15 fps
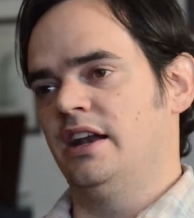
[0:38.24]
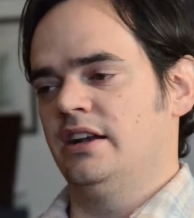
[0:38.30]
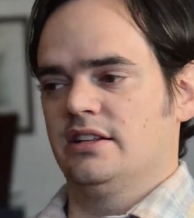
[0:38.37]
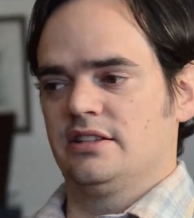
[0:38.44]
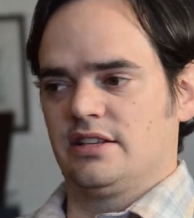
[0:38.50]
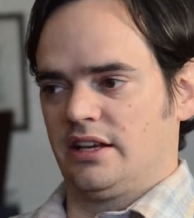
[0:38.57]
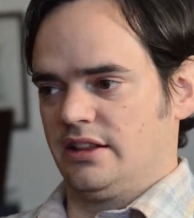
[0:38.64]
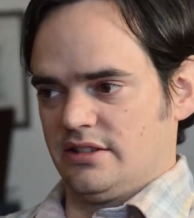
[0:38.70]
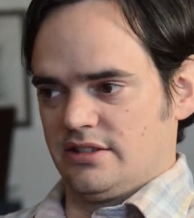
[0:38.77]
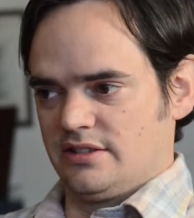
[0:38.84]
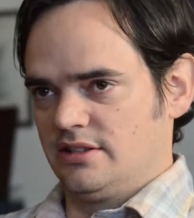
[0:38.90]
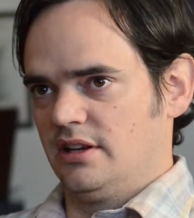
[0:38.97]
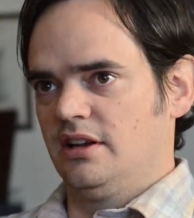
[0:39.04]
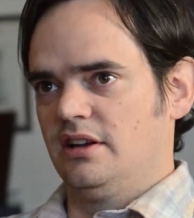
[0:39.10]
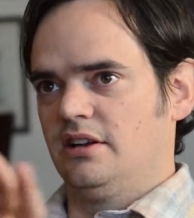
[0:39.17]
and it's like
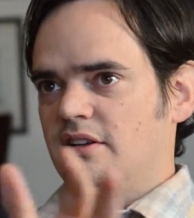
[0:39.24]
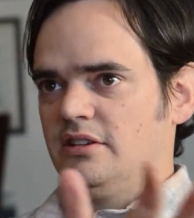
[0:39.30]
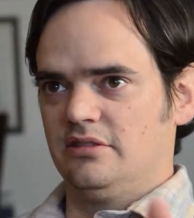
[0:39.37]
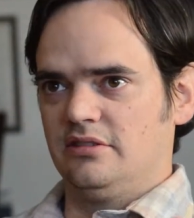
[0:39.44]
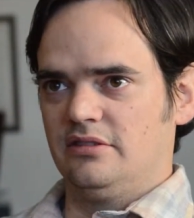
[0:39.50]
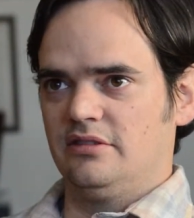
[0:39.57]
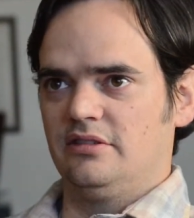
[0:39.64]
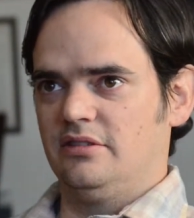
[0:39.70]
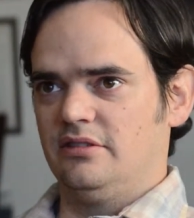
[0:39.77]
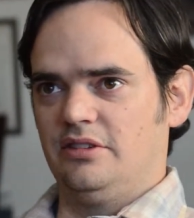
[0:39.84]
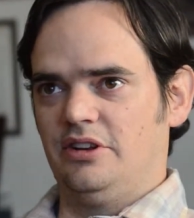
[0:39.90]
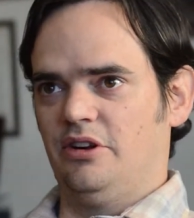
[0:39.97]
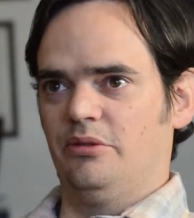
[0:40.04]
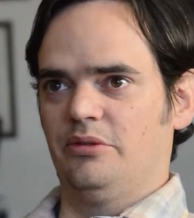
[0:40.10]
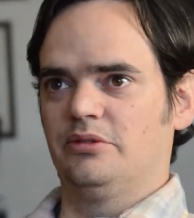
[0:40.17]
this,
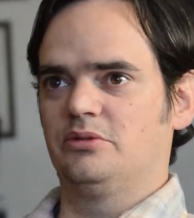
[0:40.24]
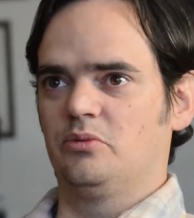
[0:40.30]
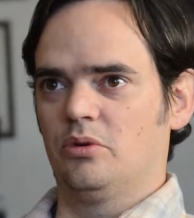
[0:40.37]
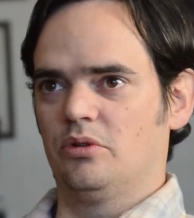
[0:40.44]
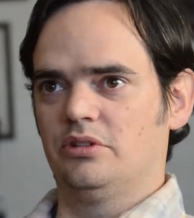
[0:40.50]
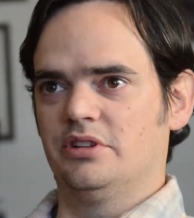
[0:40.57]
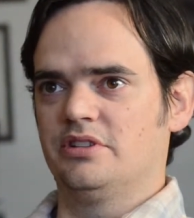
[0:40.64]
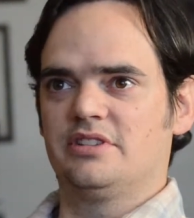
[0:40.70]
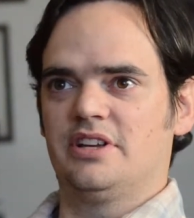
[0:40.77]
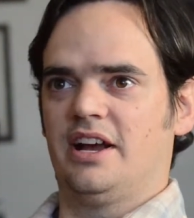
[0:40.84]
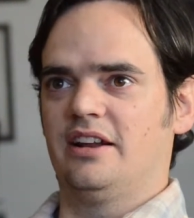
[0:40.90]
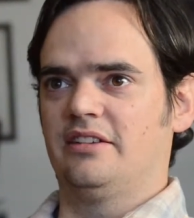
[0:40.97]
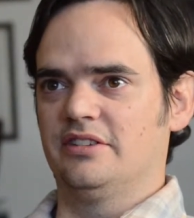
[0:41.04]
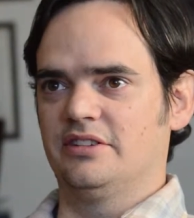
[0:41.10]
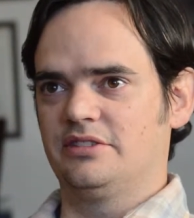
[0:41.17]
you know, this world
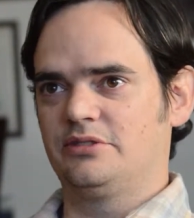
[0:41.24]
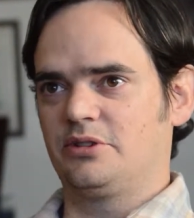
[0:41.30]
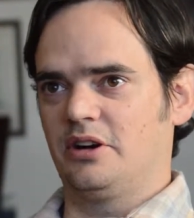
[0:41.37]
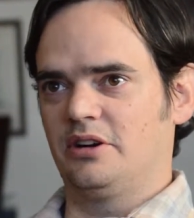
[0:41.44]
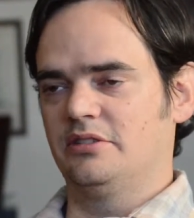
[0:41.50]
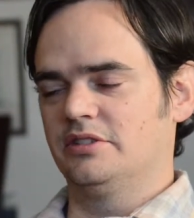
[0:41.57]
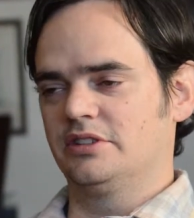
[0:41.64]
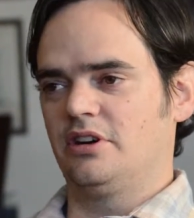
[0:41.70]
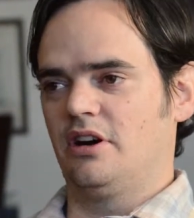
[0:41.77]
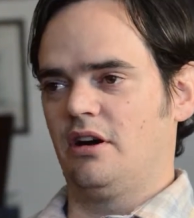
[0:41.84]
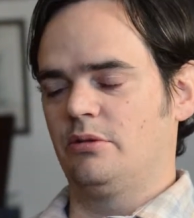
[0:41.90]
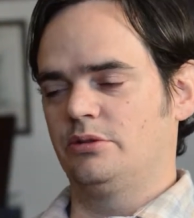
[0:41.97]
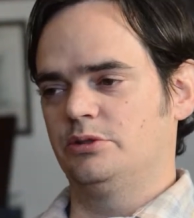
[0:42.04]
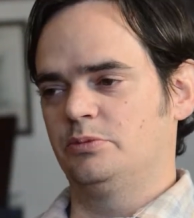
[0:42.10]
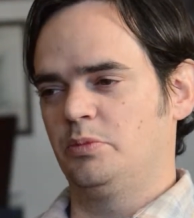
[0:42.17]
inside of this trunk of his
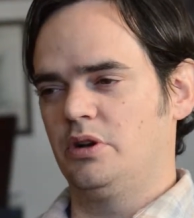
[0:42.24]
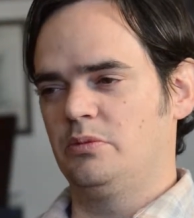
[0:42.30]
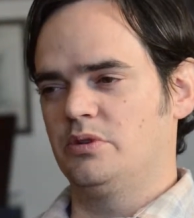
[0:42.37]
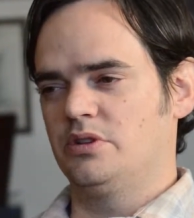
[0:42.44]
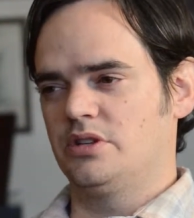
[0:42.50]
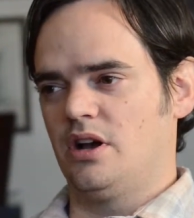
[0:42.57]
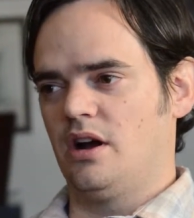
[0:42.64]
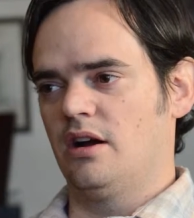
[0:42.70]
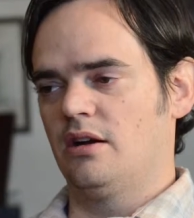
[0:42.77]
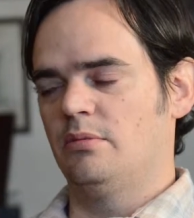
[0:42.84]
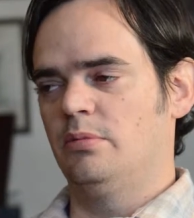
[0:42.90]
car, which is pretty bizarre.